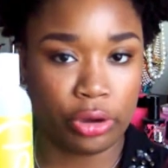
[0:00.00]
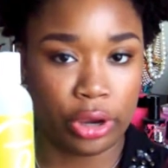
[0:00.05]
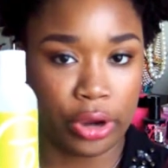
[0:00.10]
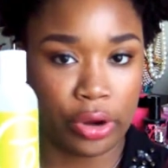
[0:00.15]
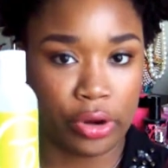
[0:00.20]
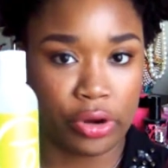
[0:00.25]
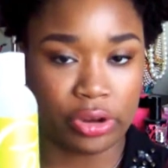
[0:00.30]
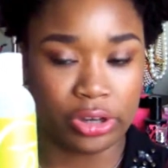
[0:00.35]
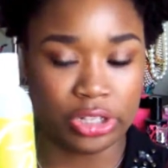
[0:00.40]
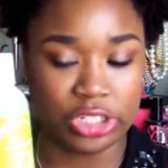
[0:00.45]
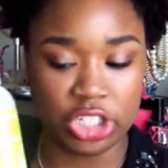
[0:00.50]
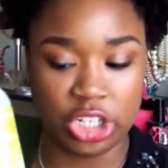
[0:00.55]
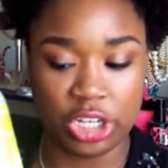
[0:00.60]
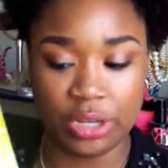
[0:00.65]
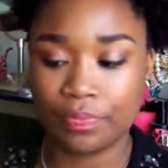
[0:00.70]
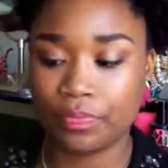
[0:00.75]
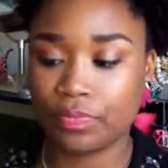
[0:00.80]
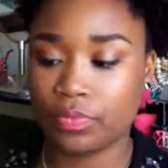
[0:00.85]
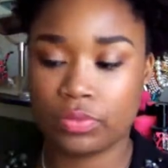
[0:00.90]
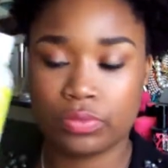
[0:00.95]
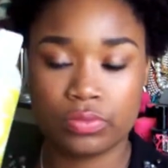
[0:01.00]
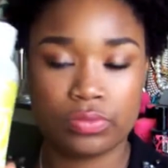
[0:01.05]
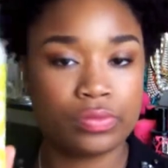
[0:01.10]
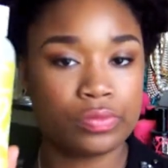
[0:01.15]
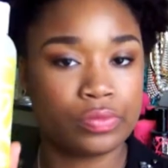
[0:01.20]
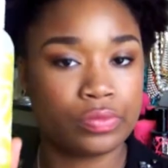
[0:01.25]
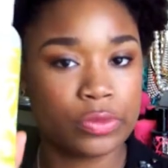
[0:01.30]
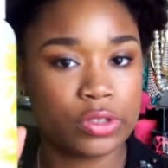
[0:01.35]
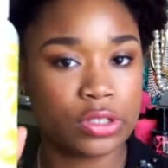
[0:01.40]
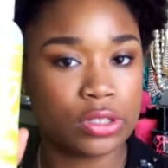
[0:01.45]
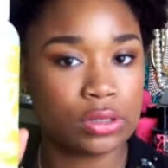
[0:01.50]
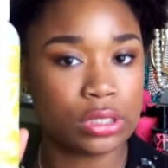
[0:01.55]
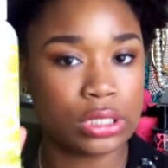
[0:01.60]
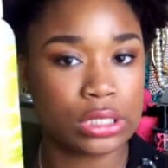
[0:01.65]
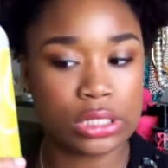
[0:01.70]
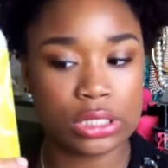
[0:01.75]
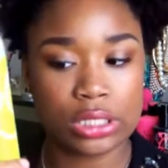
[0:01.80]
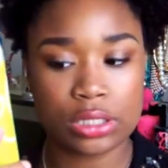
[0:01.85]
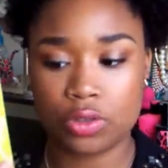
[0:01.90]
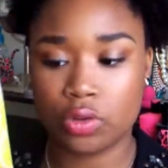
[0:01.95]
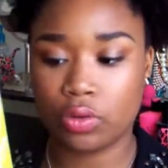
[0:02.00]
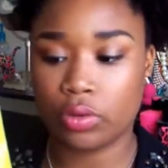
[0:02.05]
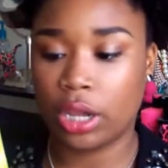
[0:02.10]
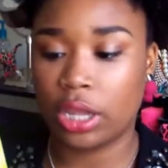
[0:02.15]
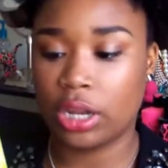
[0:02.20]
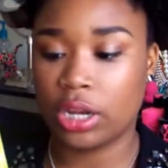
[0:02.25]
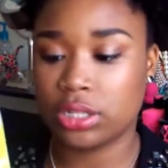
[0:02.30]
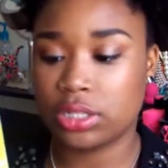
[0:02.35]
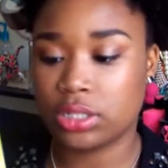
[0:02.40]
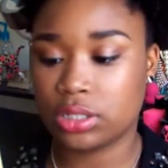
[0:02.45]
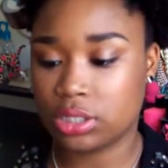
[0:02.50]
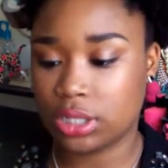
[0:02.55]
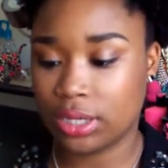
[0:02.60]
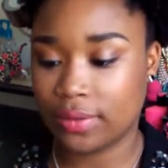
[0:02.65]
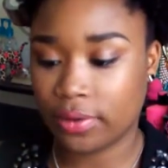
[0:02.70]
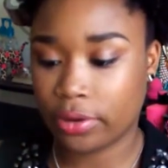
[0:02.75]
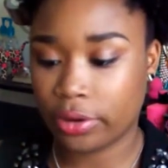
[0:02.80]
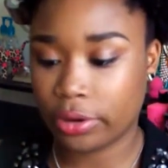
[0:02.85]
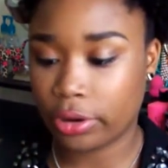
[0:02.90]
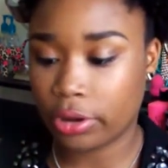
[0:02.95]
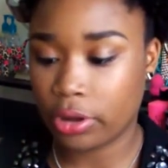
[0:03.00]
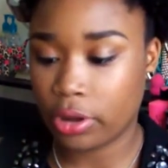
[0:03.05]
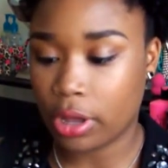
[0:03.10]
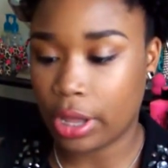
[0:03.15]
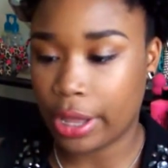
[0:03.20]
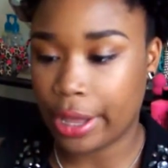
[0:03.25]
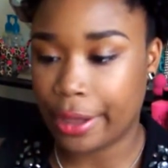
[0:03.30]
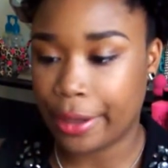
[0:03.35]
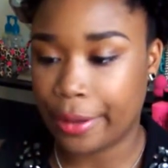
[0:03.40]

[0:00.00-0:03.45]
your hair crunchy. So this is great. It's Diva Curl